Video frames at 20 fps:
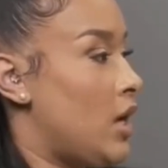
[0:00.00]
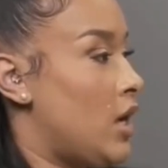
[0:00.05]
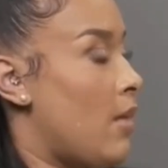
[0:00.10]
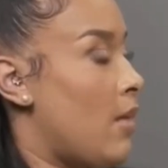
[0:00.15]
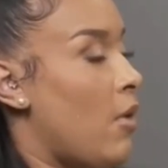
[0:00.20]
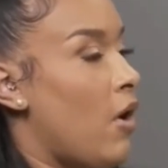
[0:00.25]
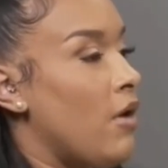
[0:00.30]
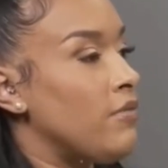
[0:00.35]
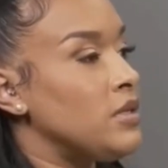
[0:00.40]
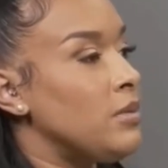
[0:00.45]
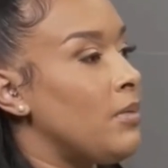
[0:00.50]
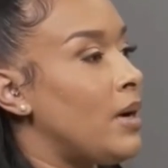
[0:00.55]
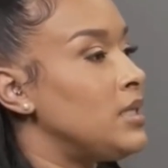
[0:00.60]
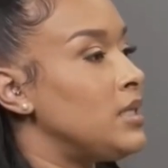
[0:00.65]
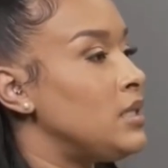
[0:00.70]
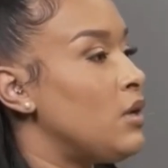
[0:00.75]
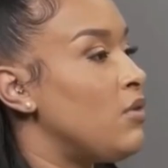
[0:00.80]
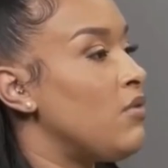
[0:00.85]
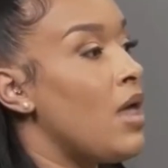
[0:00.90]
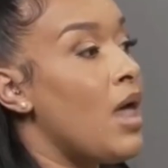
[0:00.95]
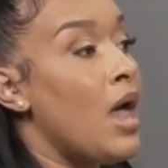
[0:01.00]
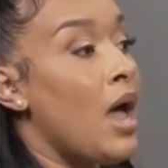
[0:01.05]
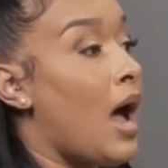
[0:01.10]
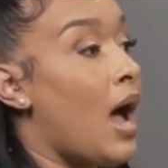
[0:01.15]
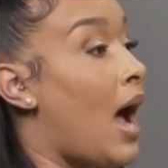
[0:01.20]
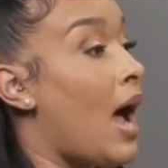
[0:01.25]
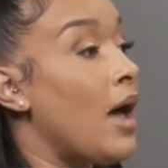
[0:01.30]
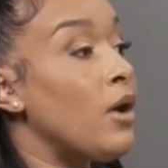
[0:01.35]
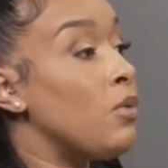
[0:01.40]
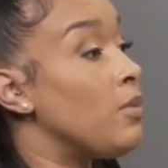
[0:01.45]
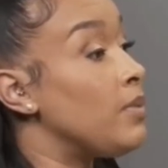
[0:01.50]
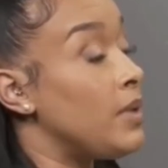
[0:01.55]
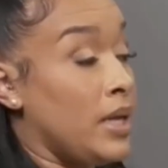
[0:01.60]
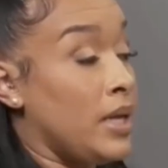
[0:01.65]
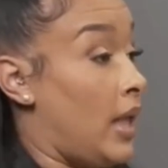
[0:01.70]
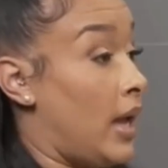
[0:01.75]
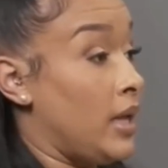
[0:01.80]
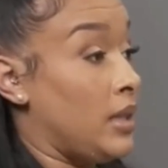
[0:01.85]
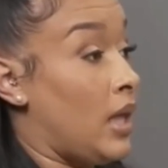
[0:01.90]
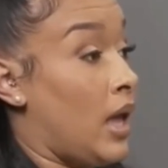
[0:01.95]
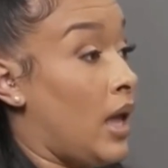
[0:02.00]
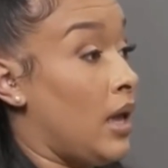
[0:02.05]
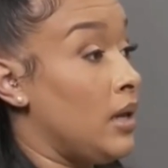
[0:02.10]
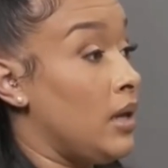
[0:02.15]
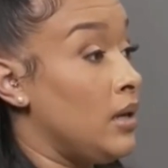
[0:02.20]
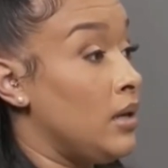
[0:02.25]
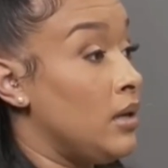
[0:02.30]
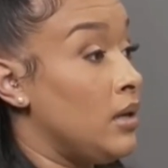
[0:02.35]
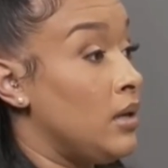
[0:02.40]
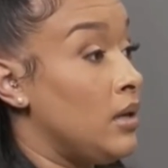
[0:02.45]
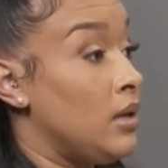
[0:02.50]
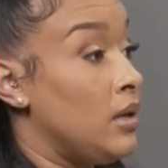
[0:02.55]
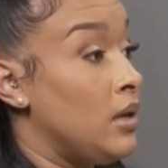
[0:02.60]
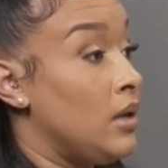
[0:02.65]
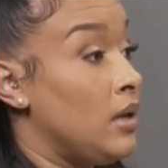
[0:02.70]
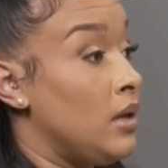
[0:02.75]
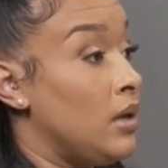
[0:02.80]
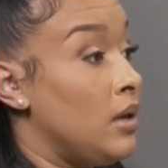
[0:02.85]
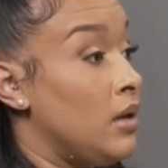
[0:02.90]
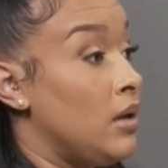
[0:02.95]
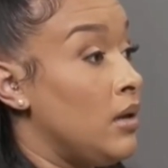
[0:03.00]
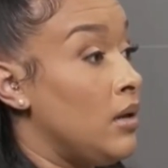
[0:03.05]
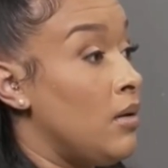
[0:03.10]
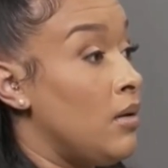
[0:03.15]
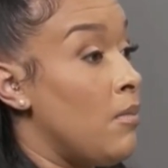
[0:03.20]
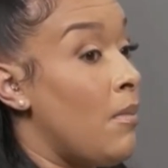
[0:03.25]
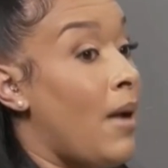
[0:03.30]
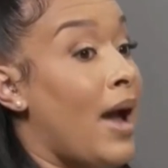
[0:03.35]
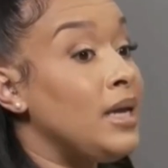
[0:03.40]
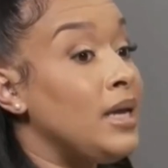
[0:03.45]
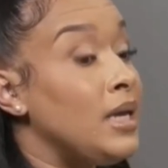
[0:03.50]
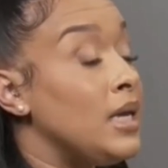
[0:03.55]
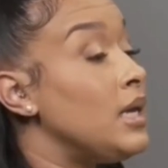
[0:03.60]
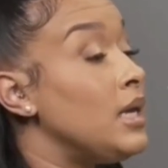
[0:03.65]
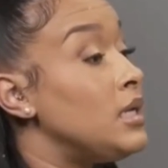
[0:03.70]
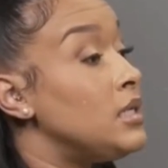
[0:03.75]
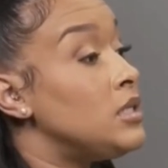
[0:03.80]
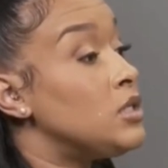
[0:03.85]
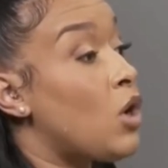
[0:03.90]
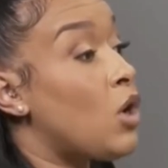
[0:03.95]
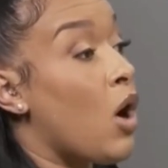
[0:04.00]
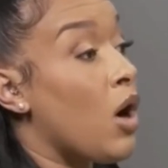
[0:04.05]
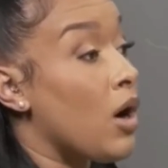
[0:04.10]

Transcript: calm down, another secret, something more profound than anybody had